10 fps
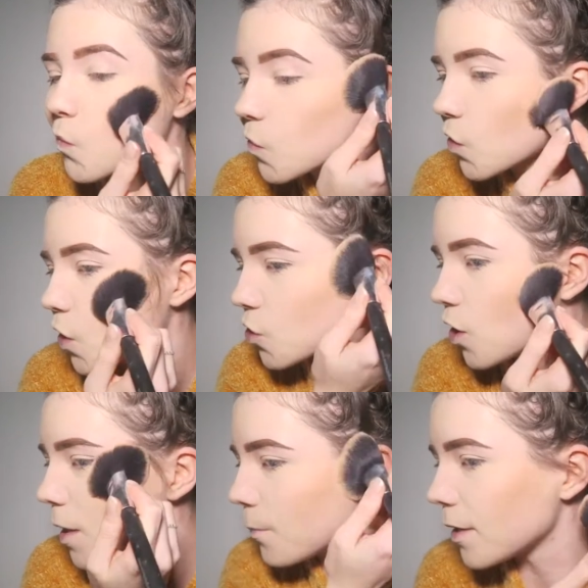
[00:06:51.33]
I'm just going to
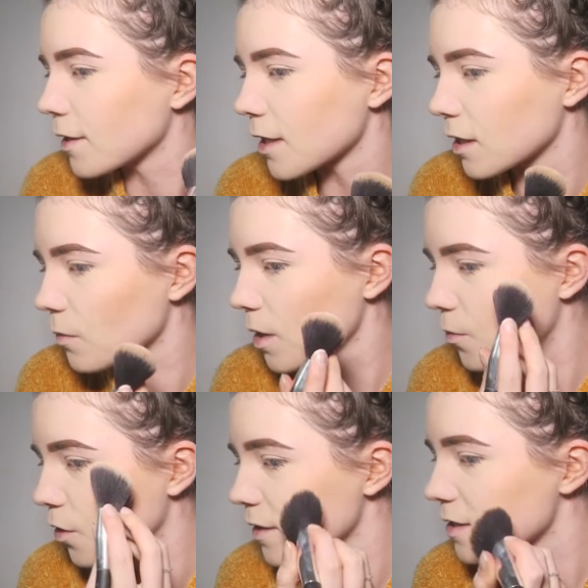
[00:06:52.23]
try and blend it in a
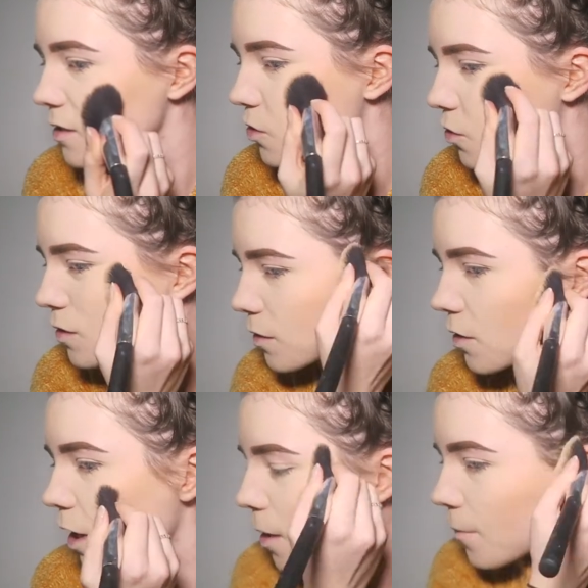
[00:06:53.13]
bit more. This is
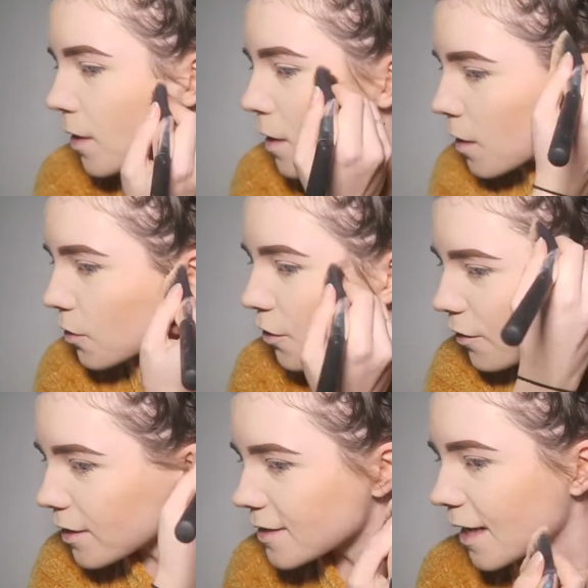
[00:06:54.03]
not a
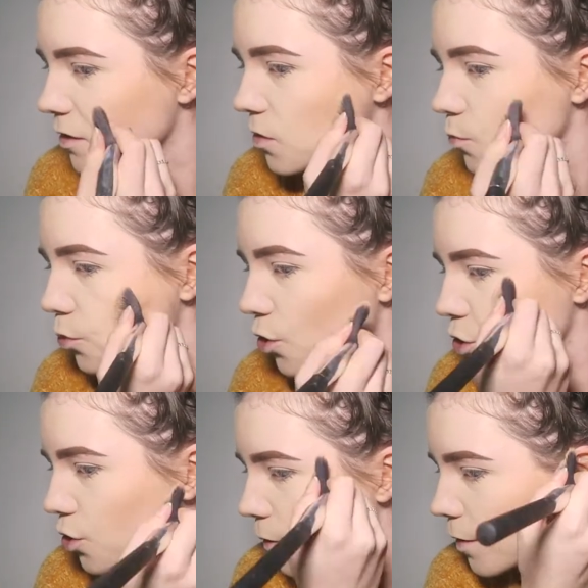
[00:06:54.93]
very dense
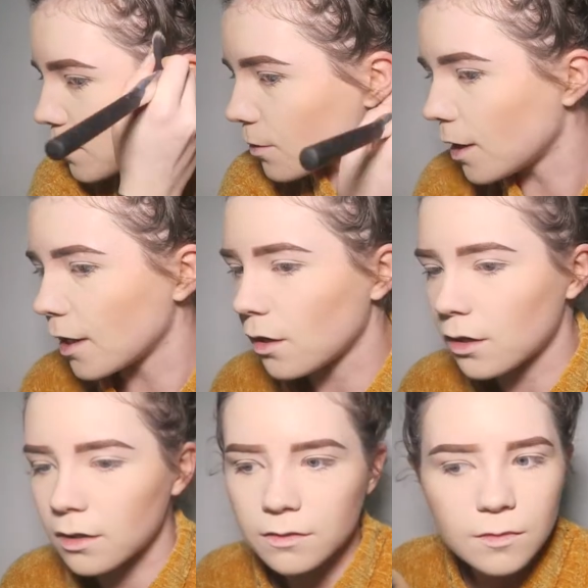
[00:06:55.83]
brush, so it's quite
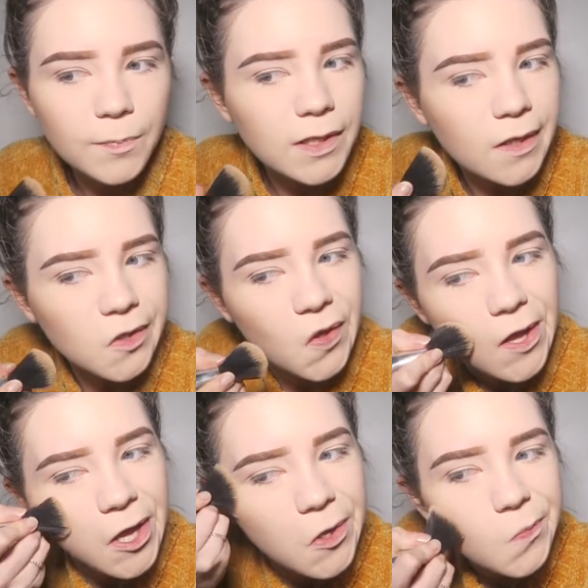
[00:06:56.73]
hard to blend it
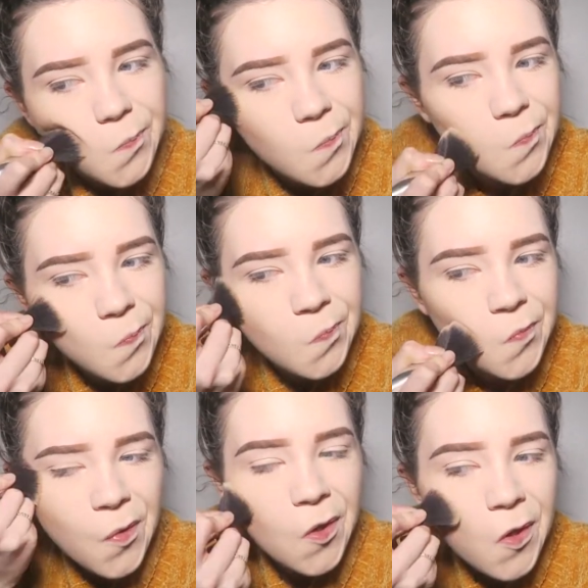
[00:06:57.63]
in.
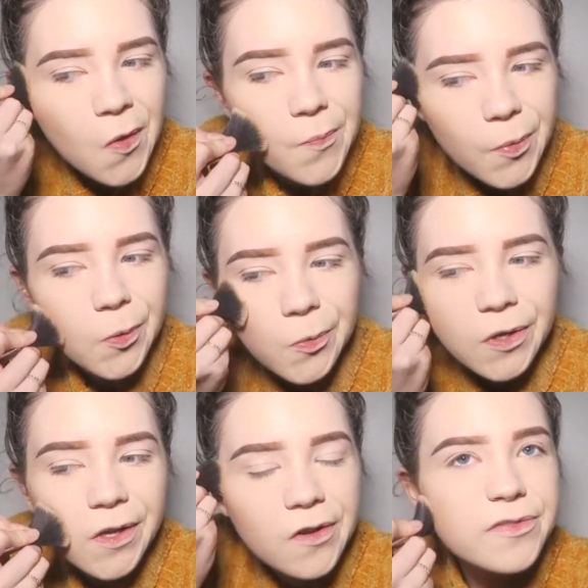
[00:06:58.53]
But we're
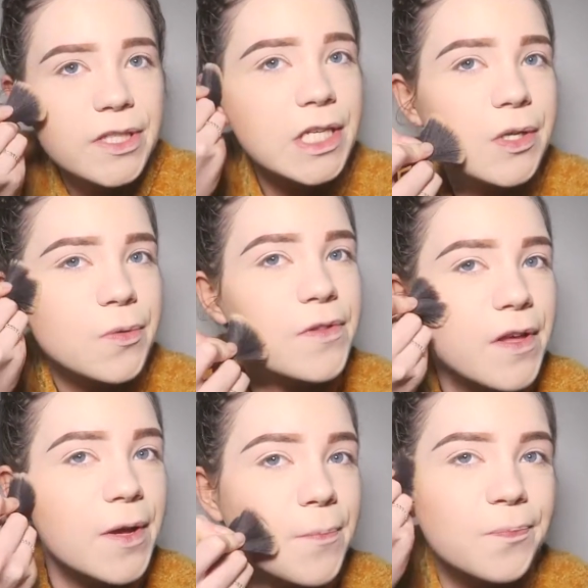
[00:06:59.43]
going to have to deal with
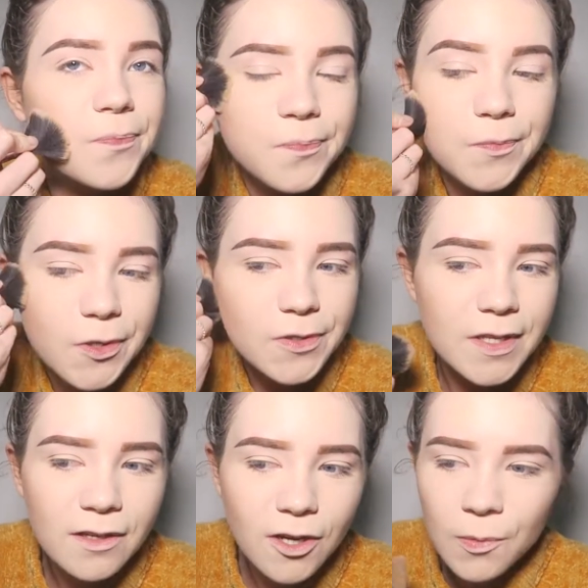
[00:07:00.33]
it, because I